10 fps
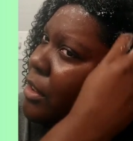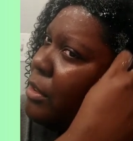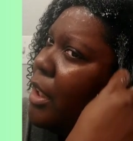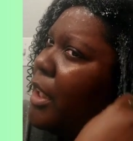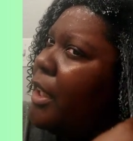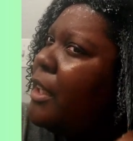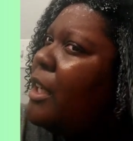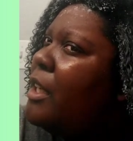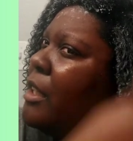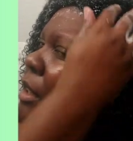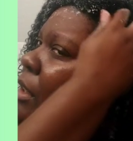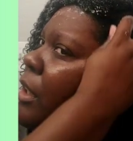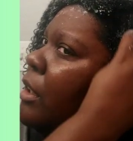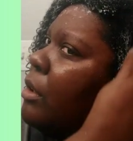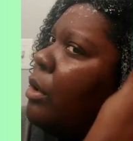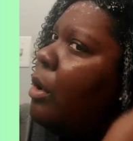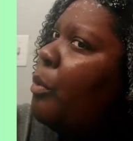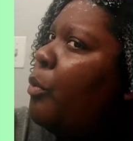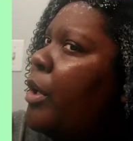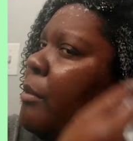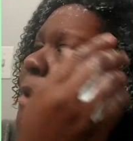okay? So when